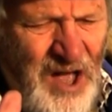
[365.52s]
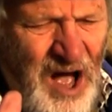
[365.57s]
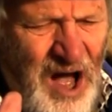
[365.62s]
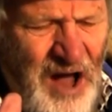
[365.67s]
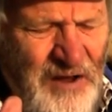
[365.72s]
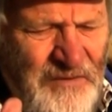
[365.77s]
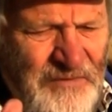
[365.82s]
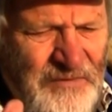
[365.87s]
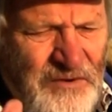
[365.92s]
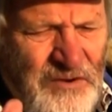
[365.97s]

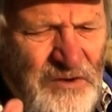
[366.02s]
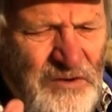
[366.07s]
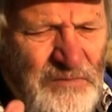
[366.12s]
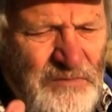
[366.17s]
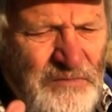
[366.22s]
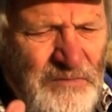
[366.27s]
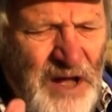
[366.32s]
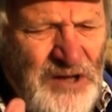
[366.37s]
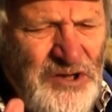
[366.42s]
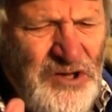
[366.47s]
Cardiff
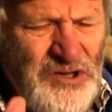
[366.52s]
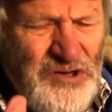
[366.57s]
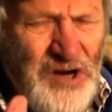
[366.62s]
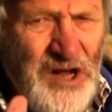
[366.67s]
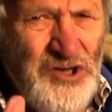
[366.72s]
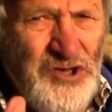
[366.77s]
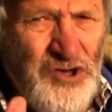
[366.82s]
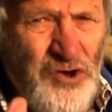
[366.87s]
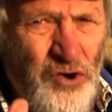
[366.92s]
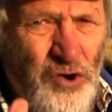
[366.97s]

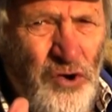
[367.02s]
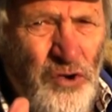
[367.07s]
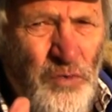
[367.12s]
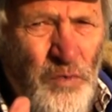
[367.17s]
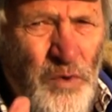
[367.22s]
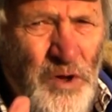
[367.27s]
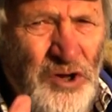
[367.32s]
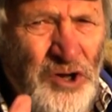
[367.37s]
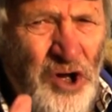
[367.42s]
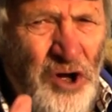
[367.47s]
Magistrates Court
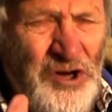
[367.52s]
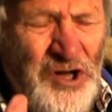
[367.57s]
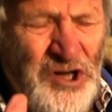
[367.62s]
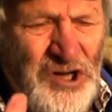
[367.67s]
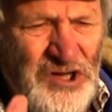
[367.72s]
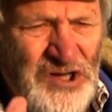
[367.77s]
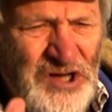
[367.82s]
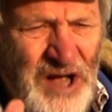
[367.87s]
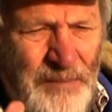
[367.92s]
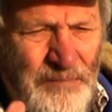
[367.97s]
will not
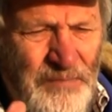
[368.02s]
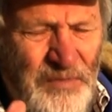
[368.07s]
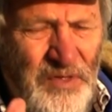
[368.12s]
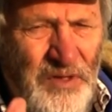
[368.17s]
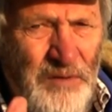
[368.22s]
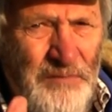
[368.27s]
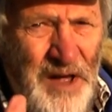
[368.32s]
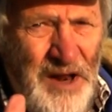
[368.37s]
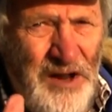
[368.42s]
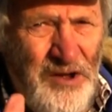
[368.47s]
accept
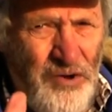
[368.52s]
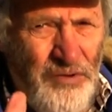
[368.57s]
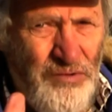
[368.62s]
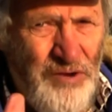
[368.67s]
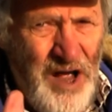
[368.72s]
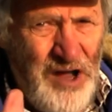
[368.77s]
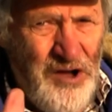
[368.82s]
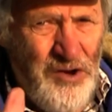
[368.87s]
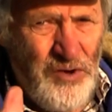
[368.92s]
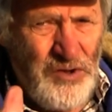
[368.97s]
the medical
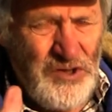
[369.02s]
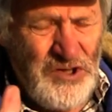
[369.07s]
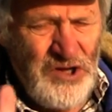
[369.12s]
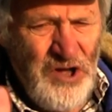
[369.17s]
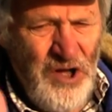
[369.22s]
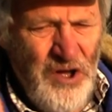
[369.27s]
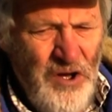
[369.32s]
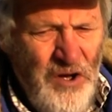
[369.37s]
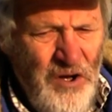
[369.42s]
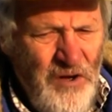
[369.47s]
records
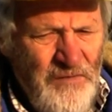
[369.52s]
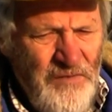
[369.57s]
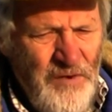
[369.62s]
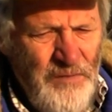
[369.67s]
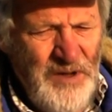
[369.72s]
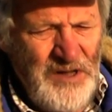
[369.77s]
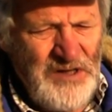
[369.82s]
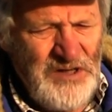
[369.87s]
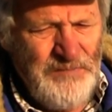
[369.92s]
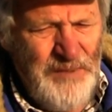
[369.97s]

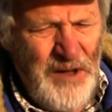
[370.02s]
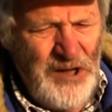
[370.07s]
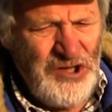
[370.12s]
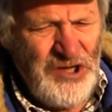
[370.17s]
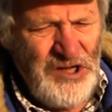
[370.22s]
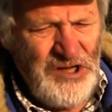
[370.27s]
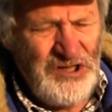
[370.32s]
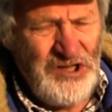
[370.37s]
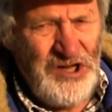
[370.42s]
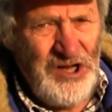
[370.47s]
from a
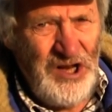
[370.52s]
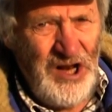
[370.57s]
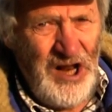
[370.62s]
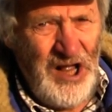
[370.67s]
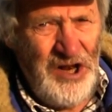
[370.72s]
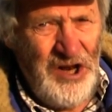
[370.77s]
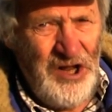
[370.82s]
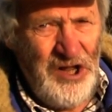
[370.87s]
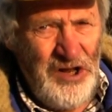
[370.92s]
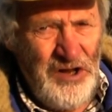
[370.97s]
specialist in
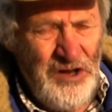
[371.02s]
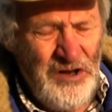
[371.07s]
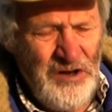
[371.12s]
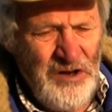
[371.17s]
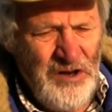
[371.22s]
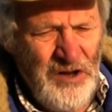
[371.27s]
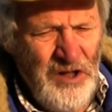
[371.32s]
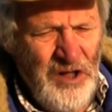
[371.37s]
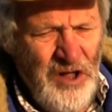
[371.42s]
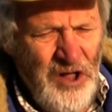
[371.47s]
London,
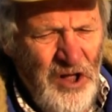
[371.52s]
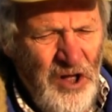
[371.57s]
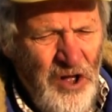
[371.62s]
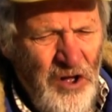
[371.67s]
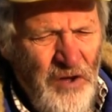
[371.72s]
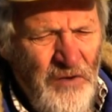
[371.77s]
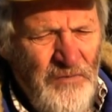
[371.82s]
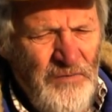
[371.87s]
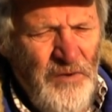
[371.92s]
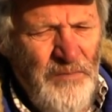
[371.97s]

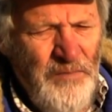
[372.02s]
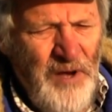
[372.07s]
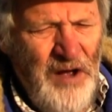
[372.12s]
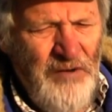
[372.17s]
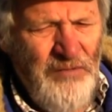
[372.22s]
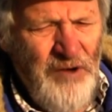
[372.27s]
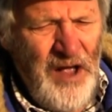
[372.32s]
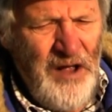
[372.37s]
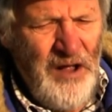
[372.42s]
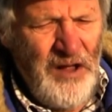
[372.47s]
from my
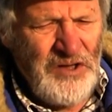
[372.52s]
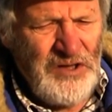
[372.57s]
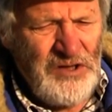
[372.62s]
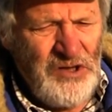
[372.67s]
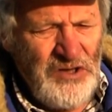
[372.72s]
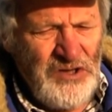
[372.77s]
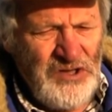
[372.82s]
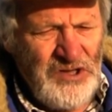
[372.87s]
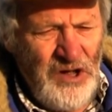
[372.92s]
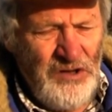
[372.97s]

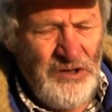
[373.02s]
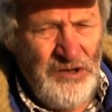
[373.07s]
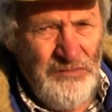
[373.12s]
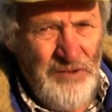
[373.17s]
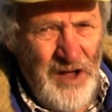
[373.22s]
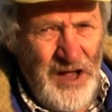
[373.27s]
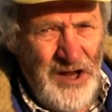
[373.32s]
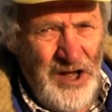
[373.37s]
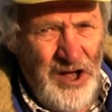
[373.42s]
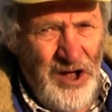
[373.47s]

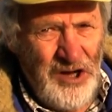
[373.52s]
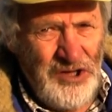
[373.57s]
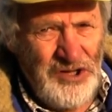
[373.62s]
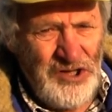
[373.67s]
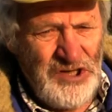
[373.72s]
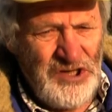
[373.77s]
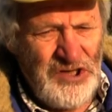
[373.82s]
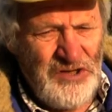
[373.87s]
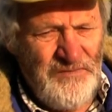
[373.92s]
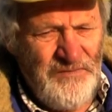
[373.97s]
consultant
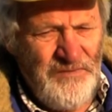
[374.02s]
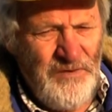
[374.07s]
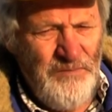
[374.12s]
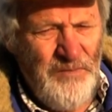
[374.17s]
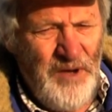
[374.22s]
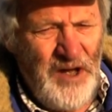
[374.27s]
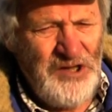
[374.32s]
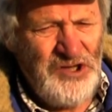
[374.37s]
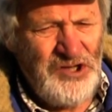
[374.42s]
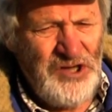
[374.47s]
radiologist, from
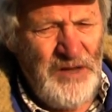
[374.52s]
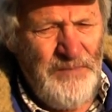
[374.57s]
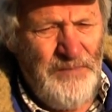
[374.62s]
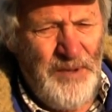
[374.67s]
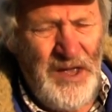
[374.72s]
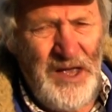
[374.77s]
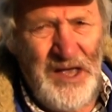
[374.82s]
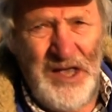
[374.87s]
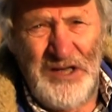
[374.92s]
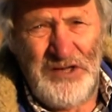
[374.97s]
my GP.
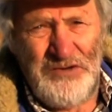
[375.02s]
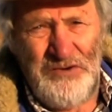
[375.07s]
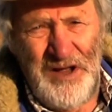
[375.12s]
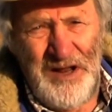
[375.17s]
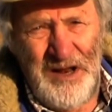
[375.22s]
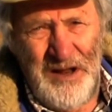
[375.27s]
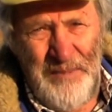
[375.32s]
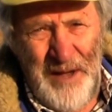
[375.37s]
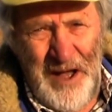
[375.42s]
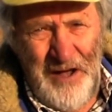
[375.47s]
He's
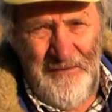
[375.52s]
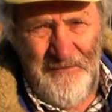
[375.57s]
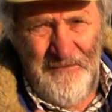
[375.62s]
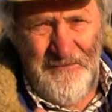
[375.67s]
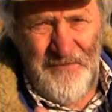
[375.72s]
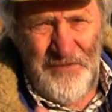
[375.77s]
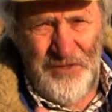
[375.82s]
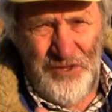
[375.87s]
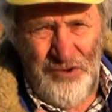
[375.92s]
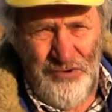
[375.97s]
written about
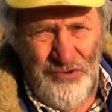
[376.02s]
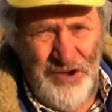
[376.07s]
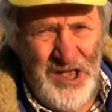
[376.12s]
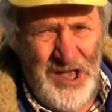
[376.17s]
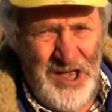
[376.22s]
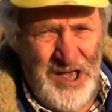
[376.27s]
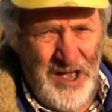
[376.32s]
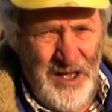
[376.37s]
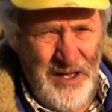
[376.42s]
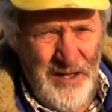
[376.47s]

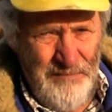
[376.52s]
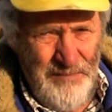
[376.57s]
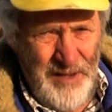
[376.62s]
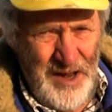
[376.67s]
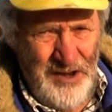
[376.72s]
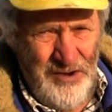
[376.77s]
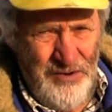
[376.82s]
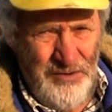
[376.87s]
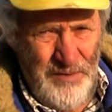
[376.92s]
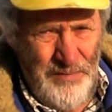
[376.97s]
3
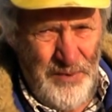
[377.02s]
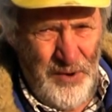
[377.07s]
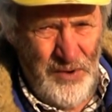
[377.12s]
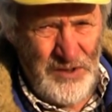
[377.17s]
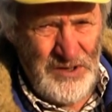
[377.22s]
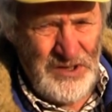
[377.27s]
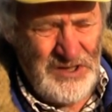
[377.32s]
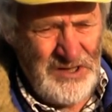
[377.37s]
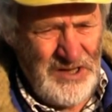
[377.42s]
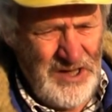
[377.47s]
medical
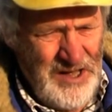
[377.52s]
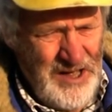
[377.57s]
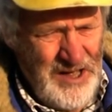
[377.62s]
reports,